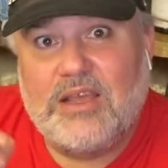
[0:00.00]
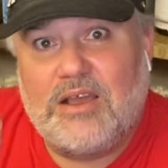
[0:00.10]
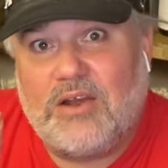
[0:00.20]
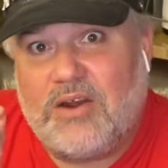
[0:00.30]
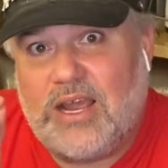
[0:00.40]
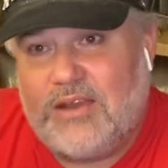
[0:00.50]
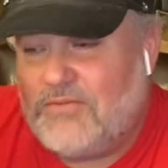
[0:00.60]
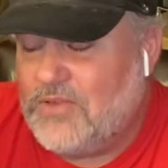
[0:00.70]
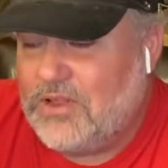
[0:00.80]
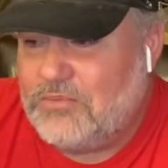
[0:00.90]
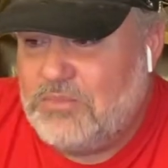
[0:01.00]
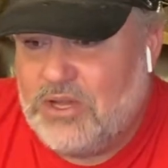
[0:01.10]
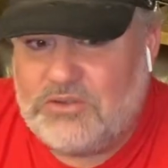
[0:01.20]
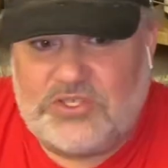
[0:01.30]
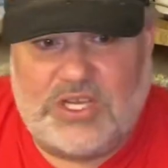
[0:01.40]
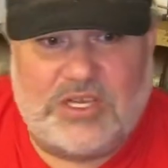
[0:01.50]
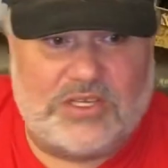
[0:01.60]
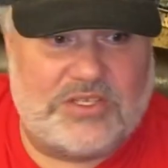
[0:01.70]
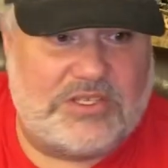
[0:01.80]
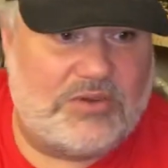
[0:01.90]
All right, fill up milk
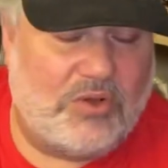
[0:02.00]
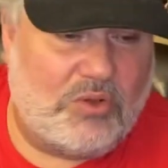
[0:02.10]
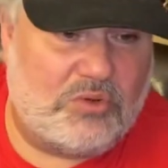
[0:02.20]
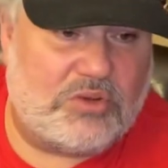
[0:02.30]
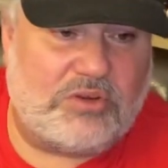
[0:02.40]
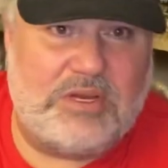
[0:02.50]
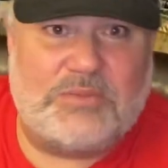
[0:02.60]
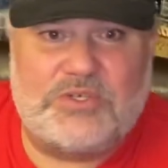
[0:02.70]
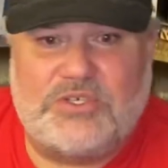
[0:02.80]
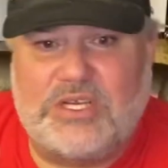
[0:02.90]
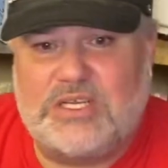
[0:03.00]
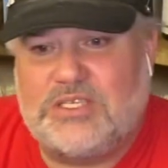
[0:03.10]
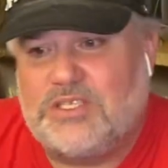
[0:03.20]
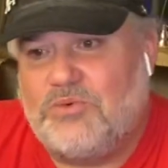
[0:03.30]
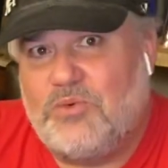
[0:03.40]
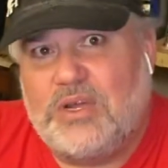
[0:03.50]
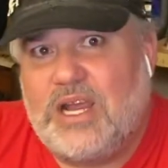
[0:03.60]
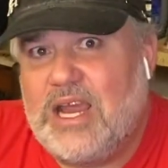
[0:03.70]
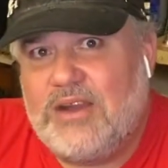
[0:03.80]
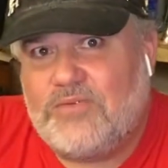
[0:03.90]
jugs and old creamer jugs and
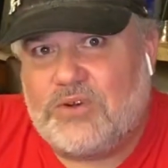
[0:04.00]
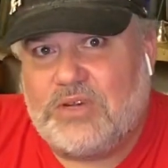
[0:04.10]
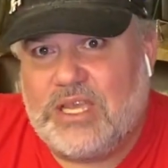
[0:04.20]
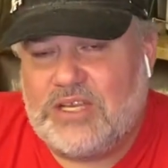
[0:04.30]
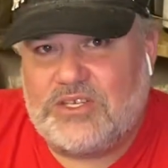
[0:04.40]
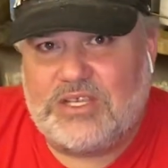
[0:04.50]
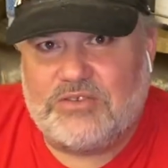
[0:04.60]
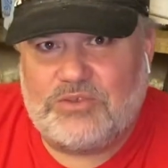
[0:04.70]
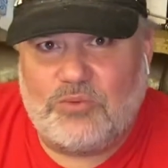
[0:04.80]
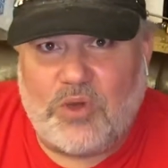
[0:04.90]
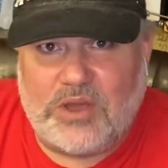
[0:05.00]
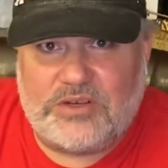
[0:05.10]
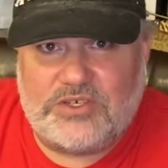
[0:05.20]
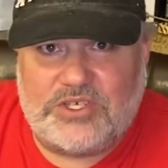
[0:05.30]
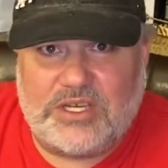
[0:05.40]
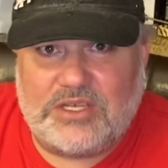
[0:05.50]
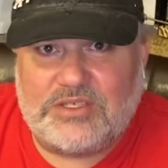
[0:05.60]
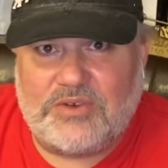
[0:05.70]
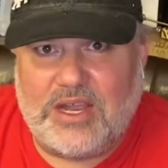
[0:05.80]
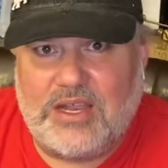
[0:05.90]
whatever. Get yourself some water jugs,
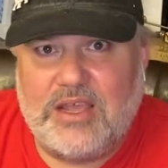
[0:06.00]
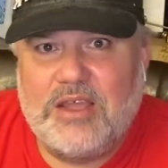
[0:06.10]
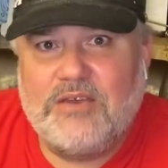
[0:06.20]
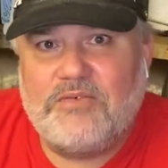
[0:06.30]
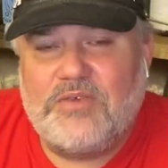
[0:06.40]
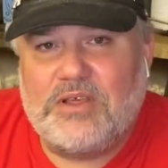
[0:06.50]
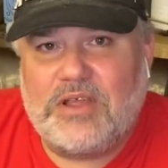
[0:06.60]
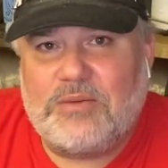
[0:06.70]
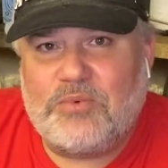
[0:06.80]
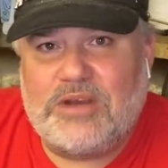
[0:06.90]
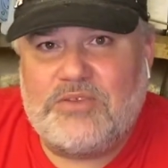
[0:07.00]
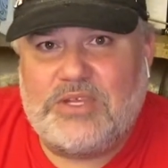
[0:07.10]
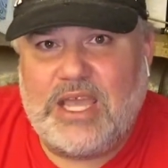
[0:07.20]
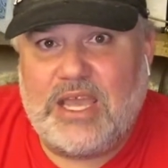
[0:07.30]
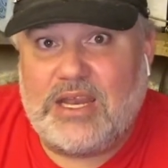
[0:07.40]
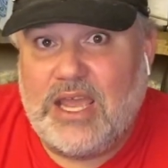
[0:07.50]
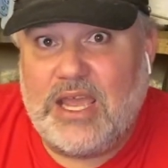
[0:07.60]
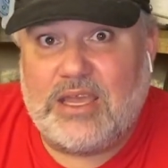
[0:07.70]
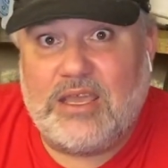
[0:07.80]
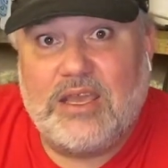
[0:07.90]
right? Fill up whatever you can.
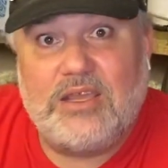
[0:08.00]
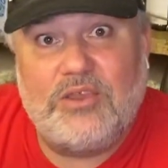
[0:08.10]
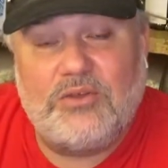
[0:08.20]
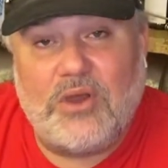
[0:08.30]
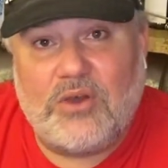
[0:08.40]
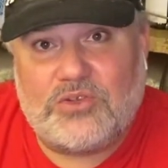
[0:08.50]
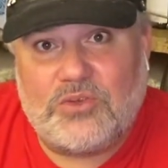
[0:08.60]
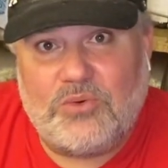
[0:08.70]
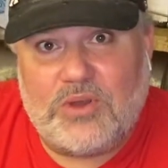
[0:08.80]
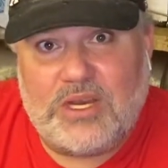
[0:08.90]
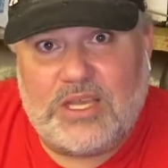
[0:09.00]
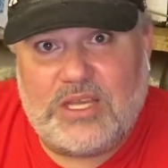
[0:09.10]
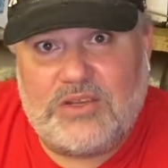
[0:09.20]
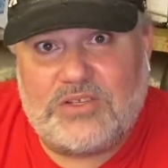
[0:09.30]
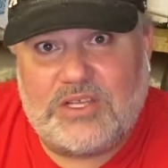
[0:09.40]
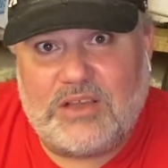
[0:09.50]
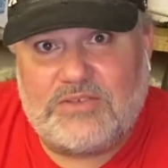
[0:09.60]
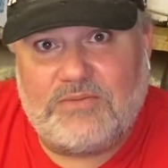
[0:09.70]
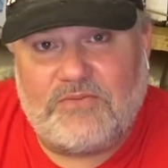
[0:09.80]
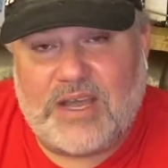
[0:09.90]
Heck, you also want to get yourself
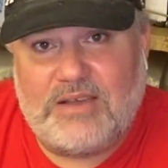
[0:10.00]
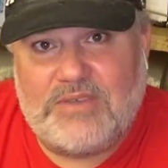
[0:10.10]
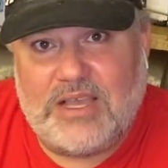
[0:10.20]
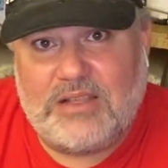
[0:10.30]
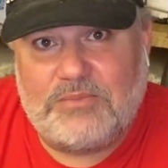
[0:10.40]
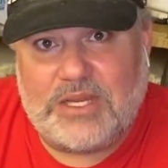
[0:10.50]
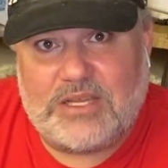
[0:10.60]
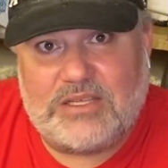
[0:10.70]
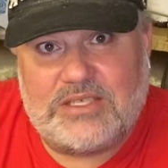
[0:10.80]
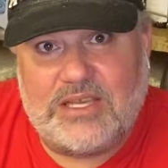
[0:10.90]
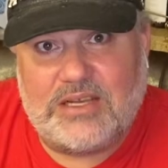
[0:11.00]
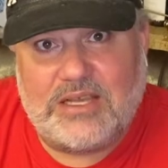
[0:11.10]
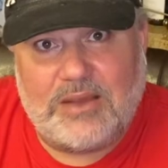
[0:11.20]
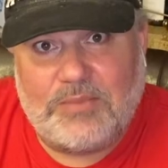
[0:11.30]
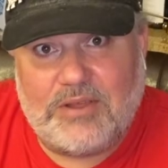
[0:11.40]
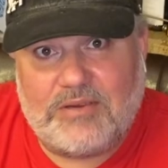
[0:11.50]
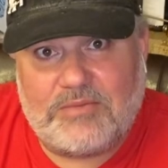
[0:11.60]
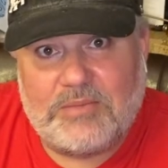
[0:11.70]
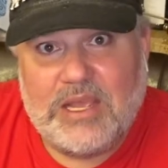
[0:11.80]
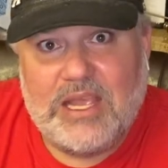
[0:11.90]
some 5-gallon buckets. Get a couple of
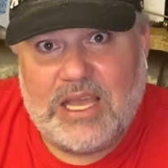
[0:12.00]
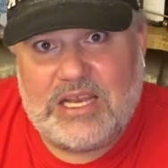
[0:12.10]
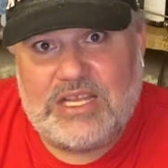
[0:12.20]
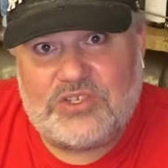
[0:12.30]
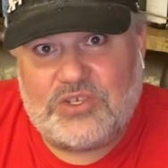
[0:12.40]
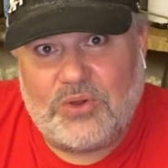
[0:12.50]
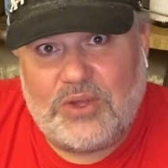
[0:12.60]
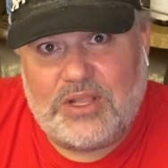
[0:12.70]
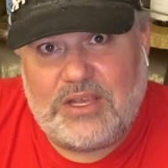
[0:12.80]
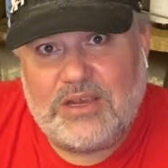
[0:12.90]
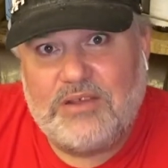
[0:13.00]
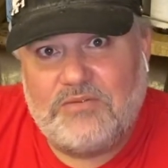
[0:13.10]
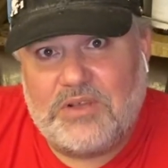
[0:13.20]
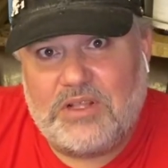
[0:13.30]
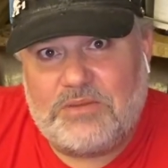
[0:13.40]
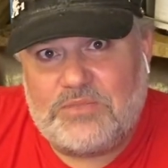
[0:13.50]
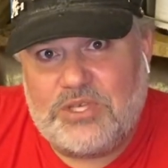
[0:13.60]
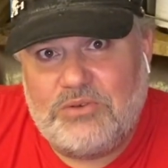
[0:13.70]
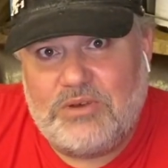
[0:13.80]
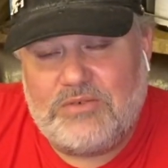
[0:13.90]
them. At each toilet, fill up
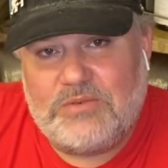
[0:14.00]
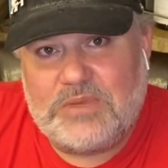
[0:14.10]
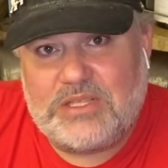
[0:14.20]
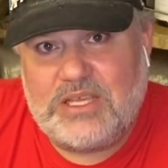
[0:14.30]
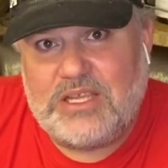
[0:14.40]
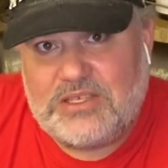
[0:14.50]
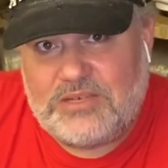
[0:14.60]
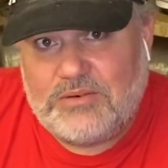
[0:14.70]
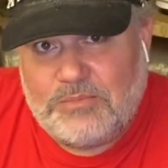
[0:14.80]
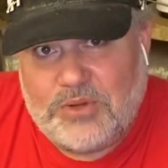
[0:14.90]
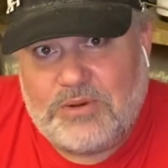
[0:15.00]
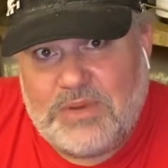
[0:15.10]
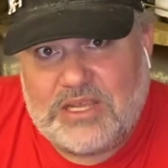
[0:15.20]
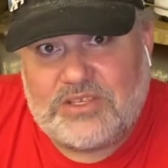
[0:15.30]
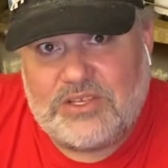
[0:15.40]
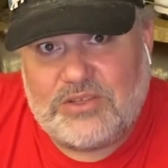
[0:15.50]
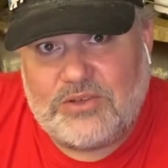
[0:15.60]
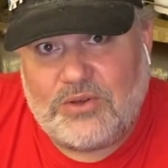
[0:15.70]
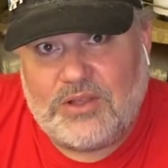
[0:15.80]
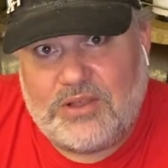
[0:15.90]
2 of them at least. Put them next to the
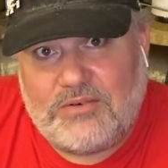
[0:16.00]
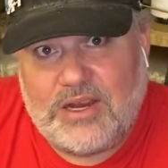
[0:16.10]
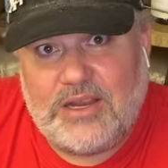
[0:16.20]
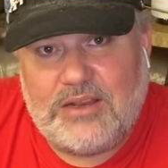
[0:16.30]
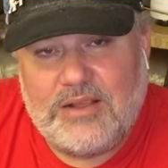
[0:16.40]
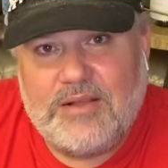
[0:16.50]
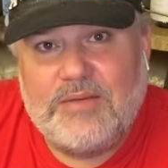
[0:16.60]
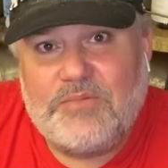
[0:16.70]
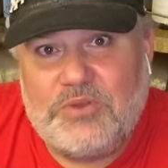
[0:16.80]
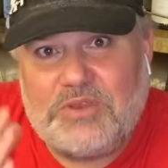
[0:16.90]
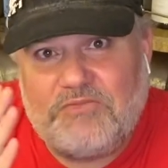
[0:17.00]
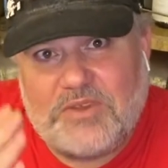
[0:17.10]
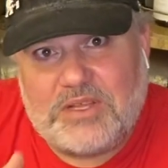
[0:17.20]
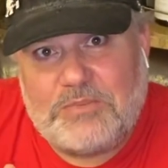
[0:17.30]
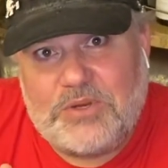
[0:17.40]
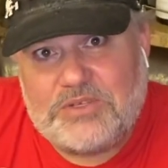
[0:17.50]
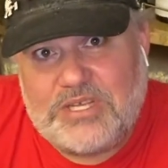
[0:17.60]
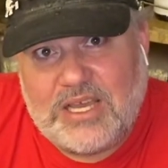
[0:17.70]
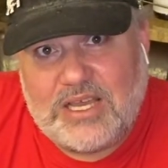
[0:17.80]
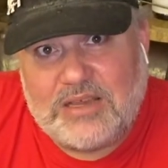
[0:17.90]
toilet, right? You can fill up your
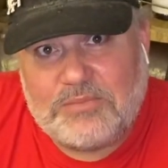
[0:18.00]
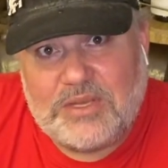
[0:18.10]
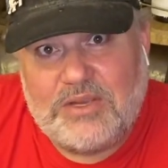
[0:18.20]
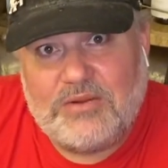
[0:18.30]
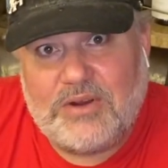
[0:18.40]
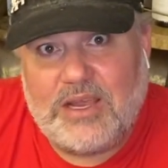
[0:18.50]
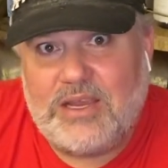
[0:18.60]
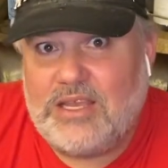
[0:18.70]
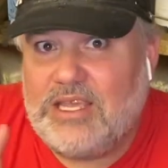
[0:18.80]
tub, right?